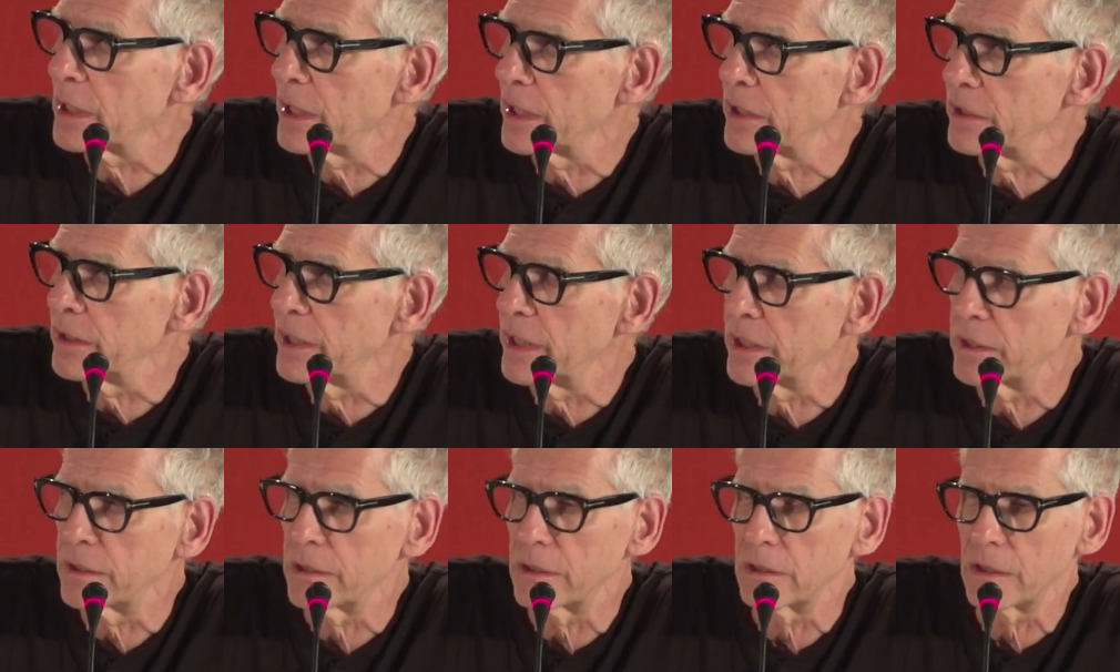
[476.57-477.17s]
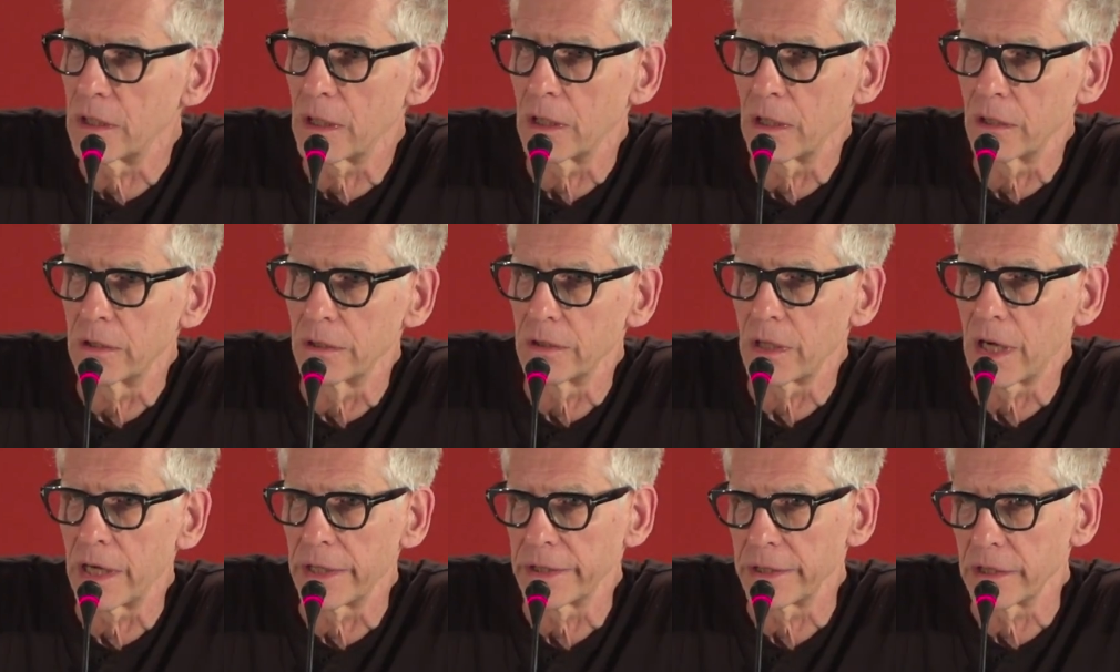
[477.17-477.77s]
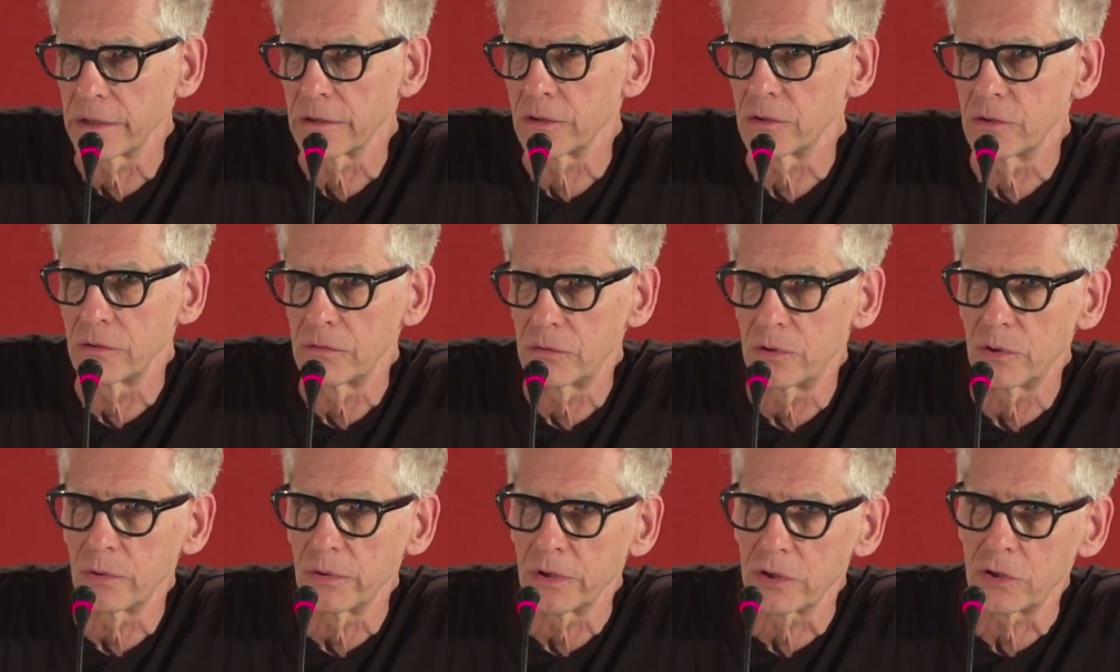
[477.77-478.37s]
and then I
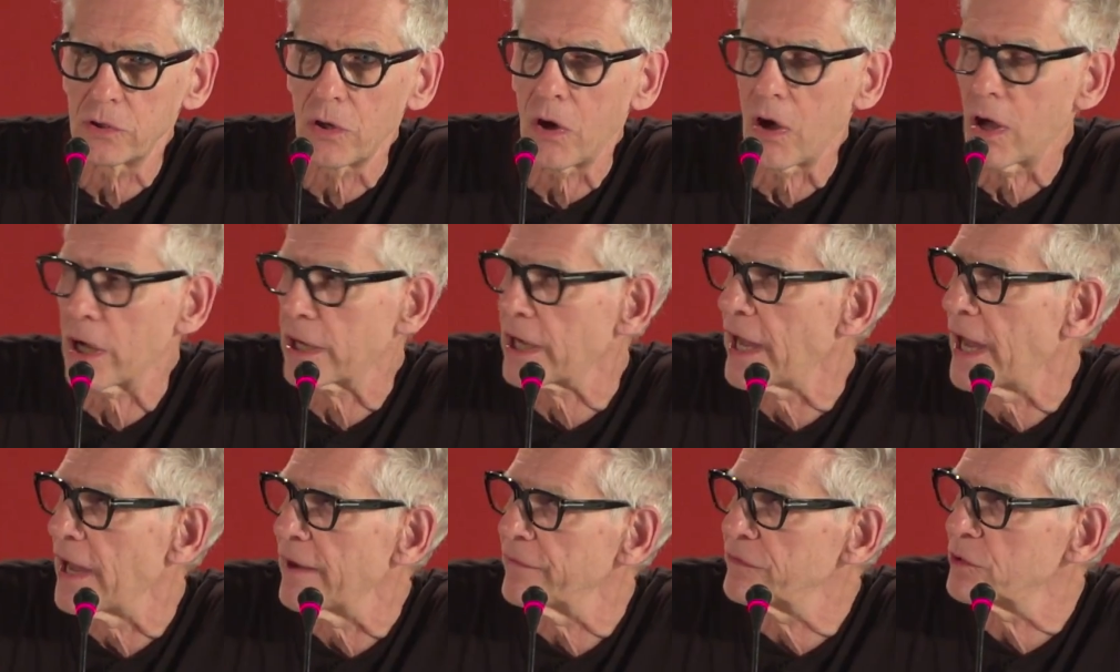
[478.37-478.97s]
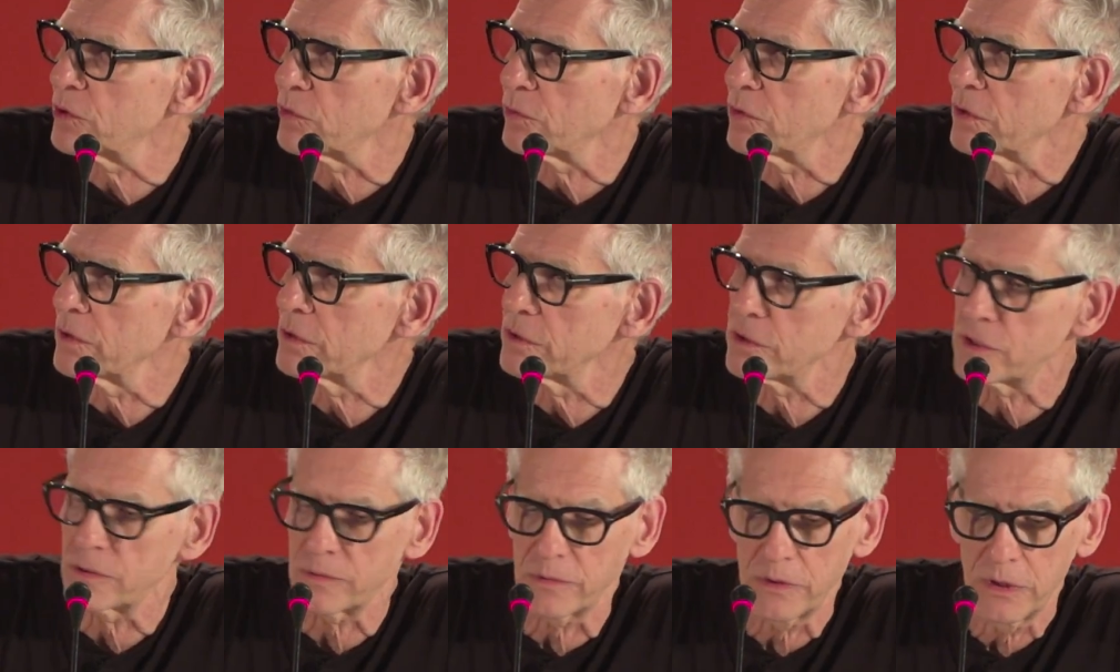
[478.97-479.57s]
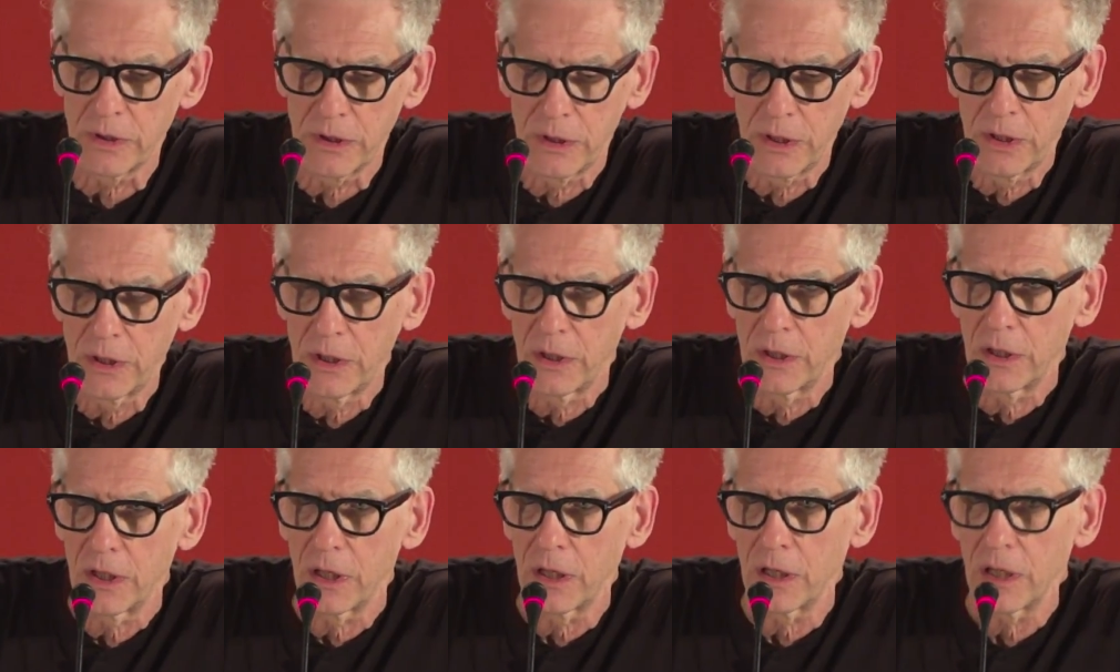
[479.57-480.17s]
do a talk afterwards.
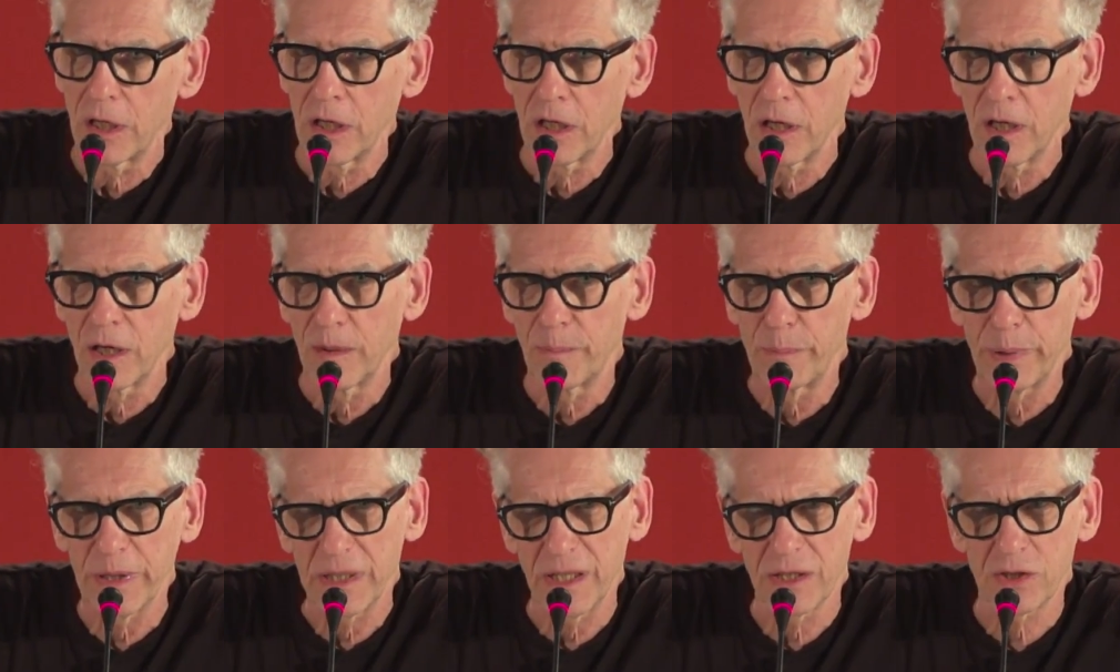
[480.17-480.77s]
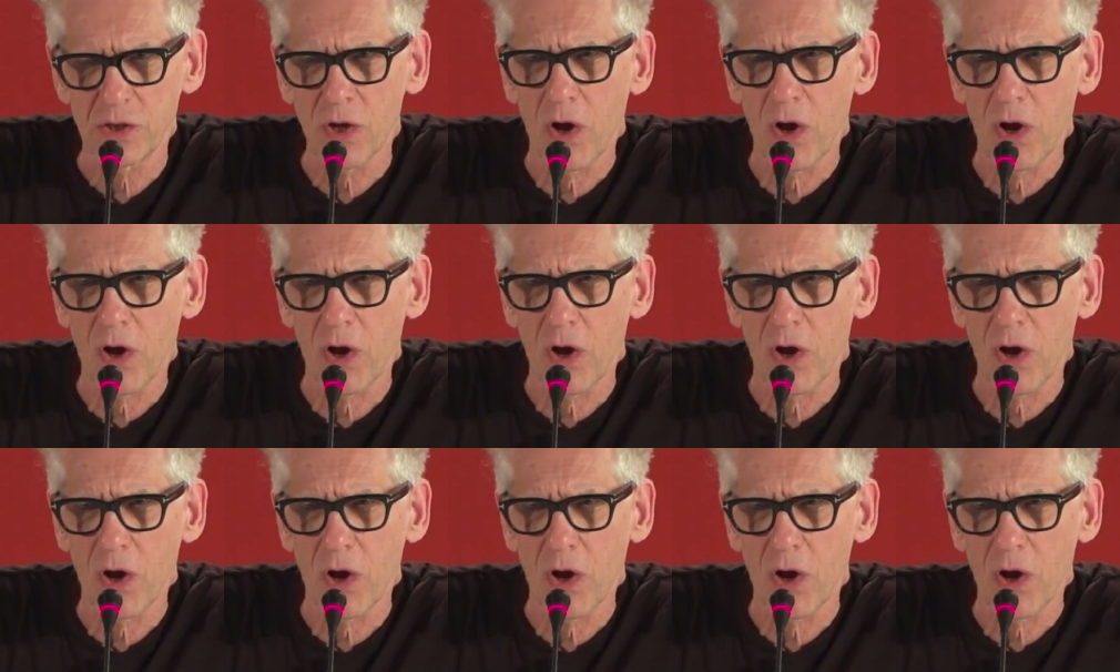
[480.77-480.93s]
But it's